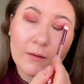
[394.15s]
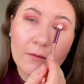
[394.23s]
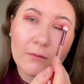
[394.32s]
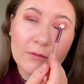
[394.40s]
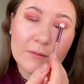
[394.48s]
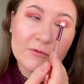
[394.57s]

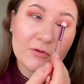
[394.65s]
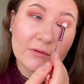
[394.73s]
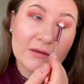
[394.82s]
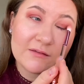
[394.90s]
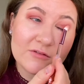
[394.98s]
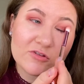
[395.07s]
All I'm
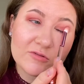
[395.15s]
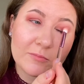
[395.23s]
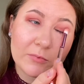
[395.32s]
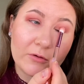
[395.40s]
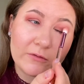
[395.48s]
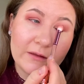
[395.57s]
doing is just
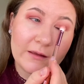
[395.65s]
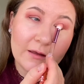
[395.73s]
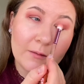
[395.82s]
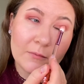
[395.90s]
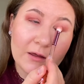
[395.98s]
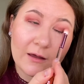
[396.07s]
building
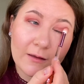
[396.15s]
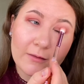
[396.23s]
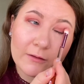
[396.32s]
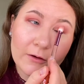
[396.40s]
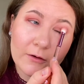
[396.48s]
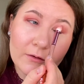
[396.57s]
up
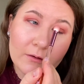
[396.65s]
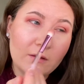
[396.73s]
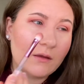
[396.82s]
color.